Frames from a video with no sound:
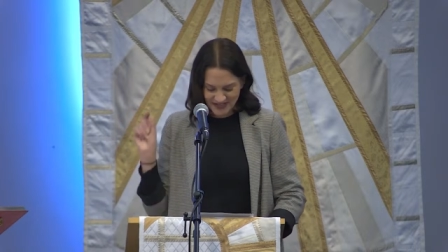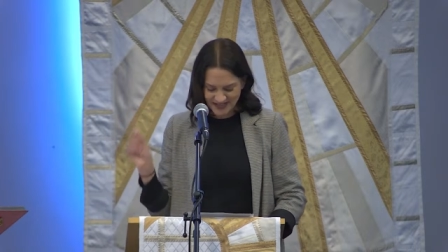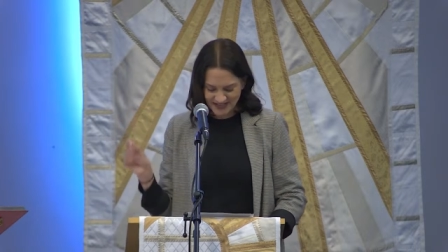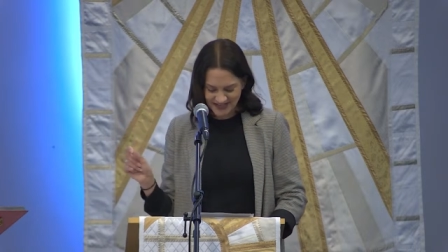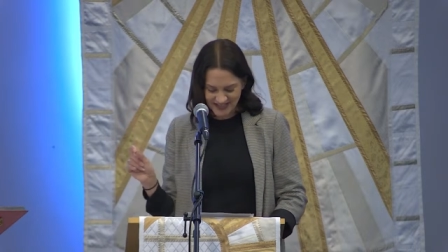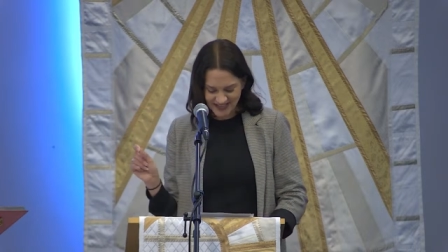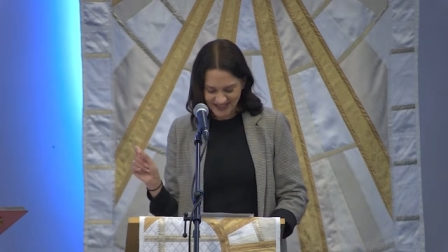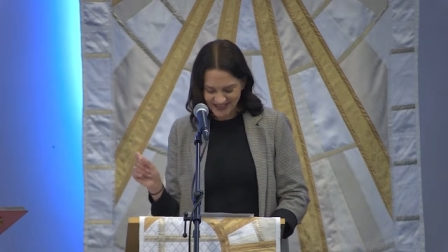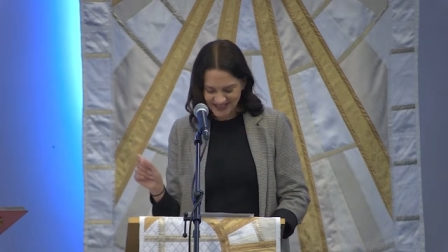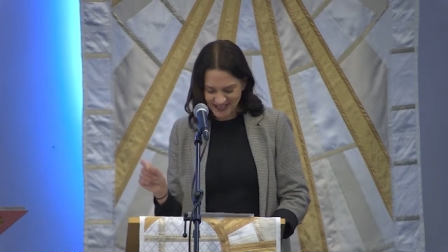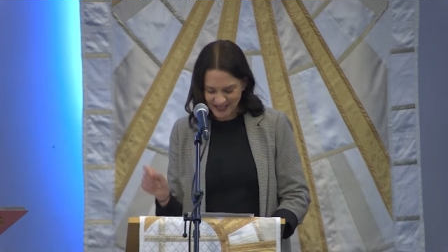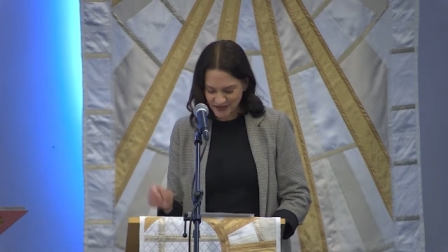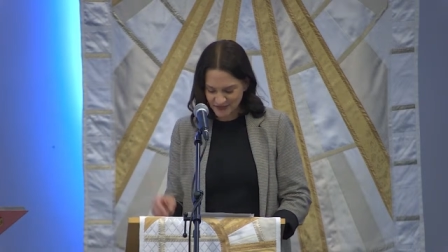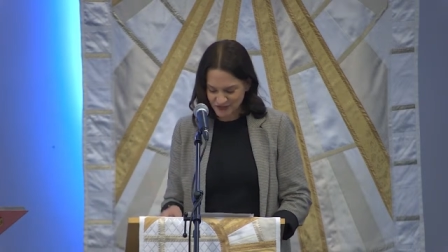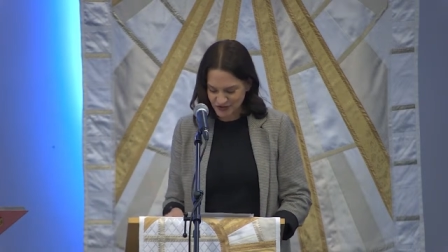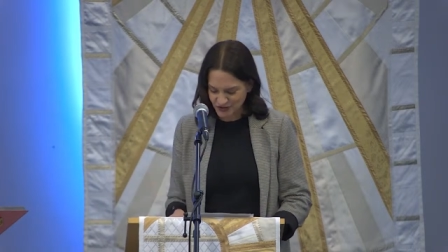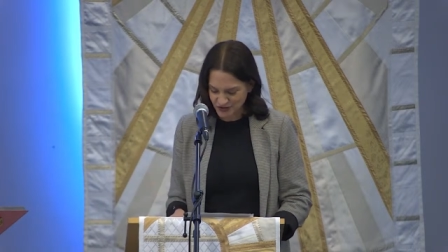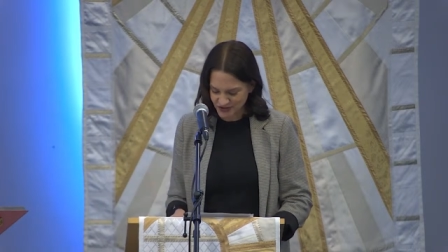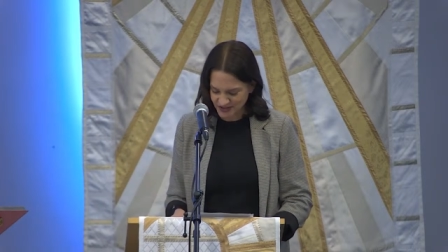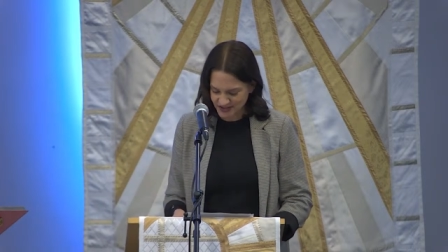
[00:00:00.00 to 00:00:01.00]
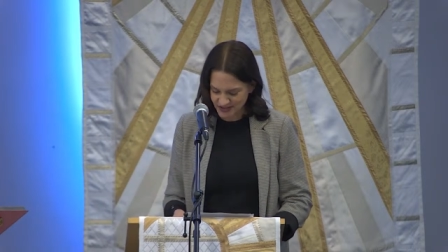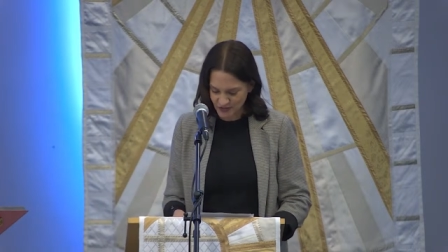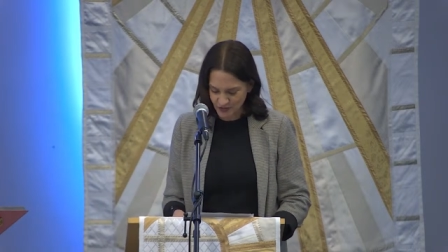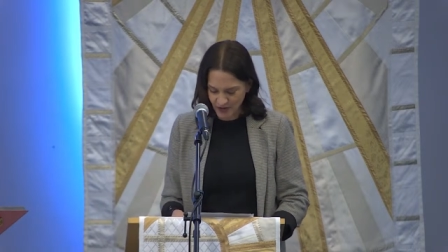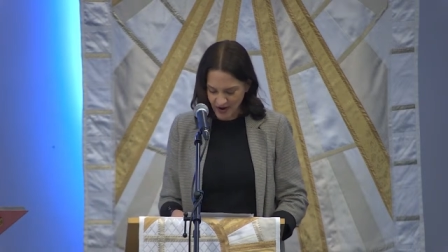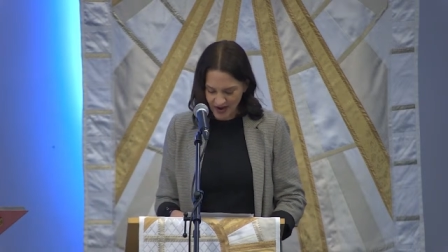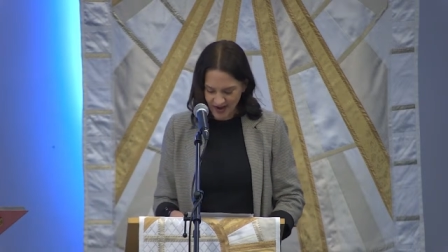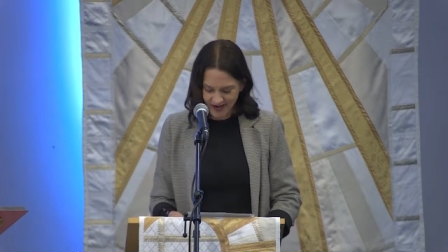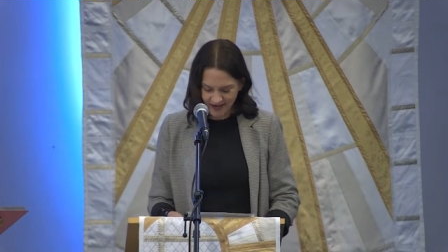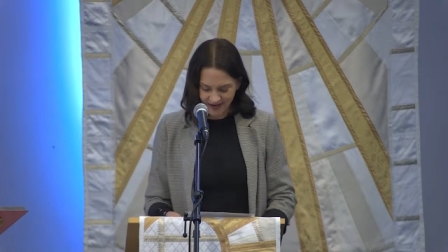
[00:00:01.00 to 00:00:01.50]
The Sin of Certainty
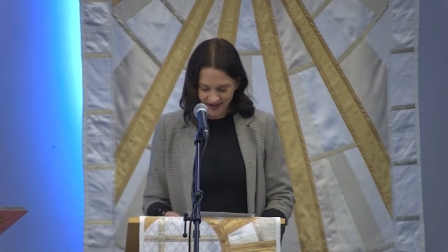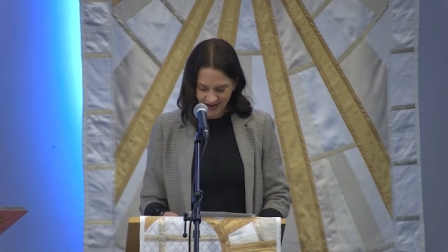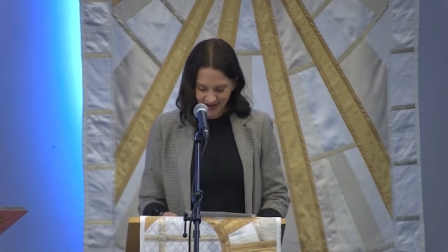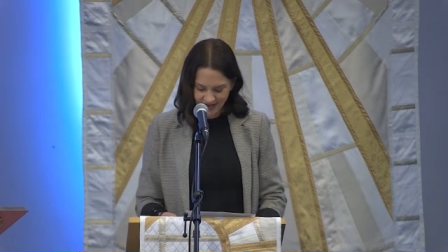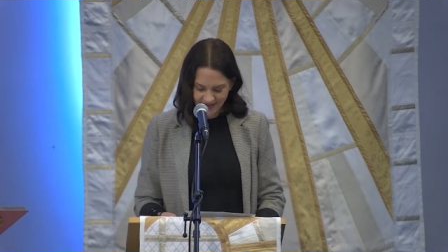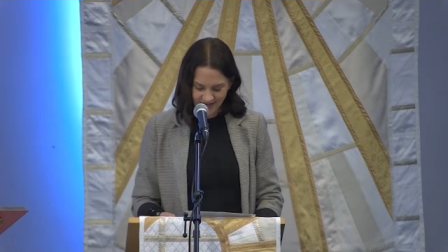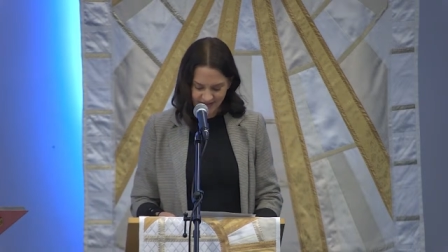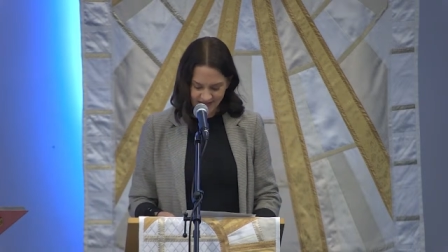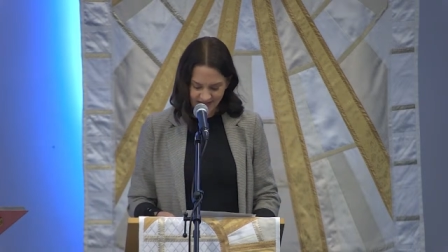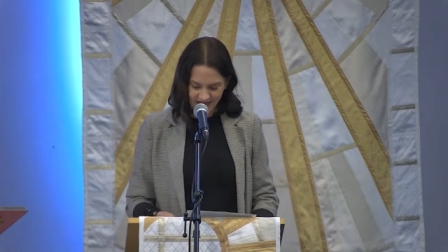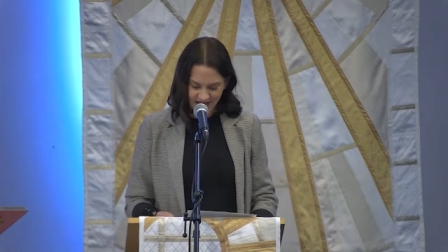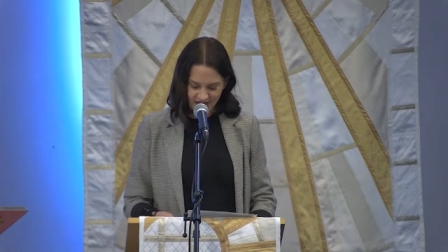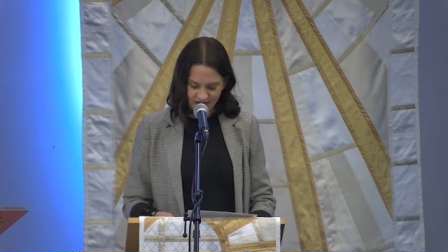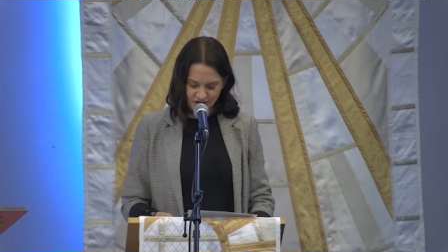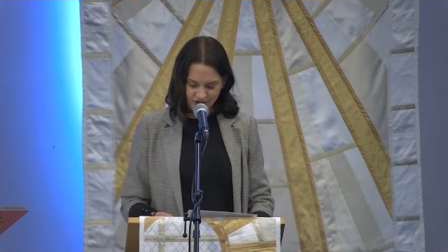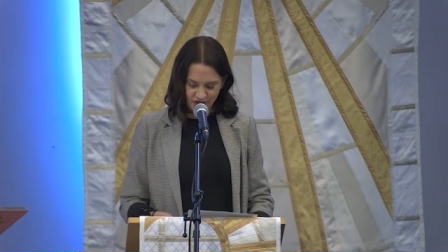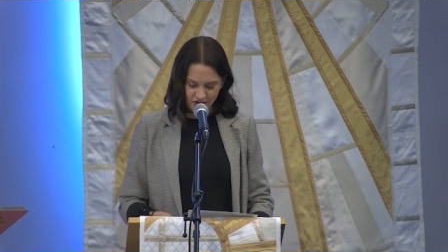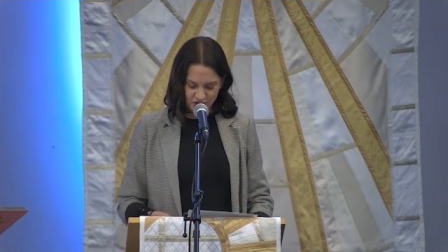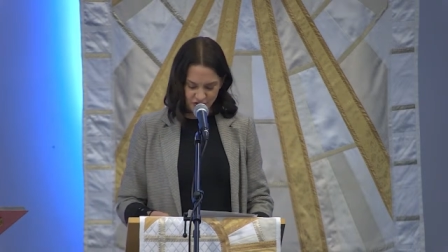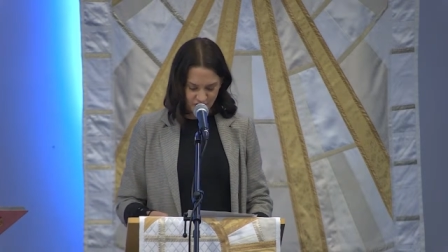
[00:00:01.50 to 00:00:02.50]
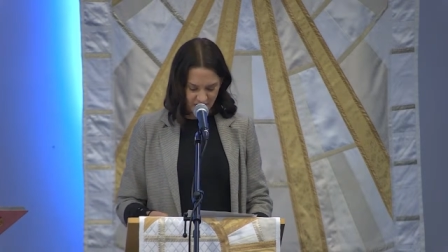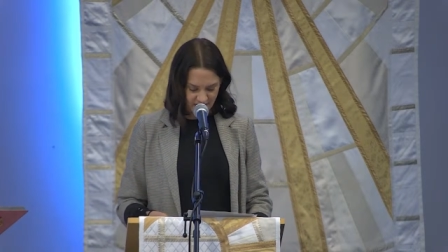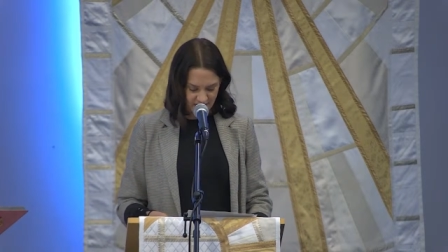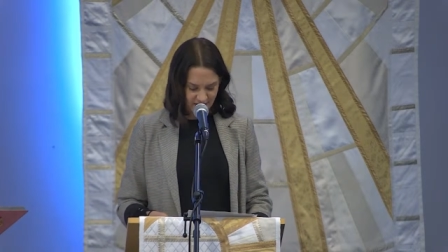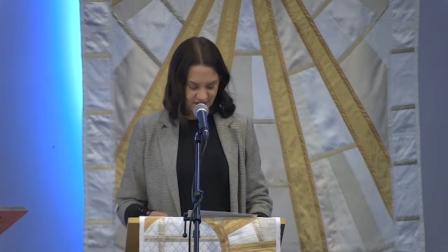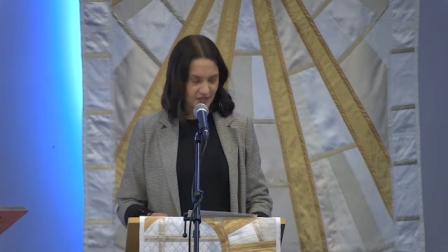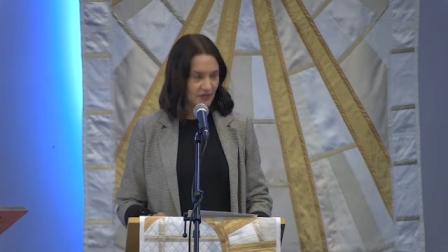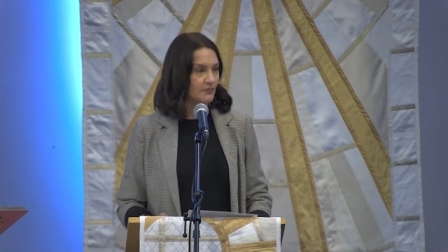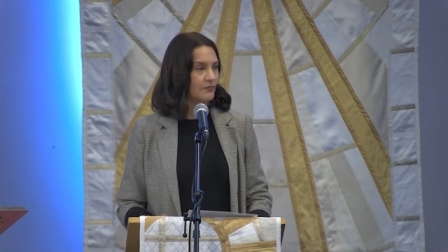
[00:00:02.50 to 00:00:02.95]
Why God Desires Our Trust